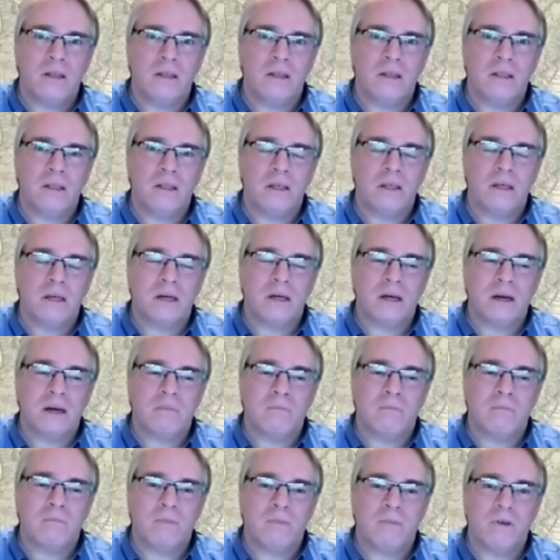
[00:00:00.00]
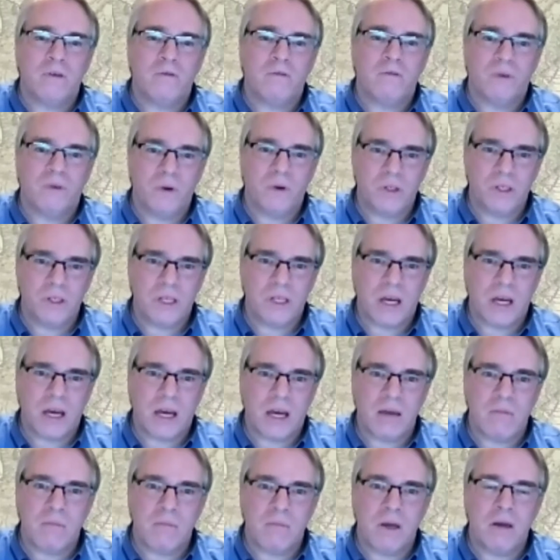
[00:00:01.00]
It is
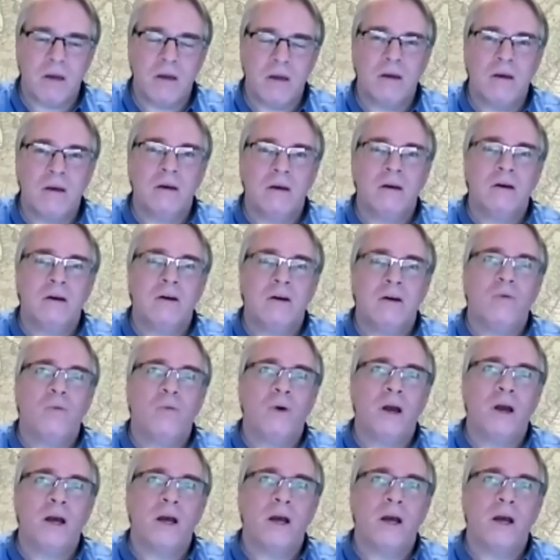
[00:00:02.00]
the first time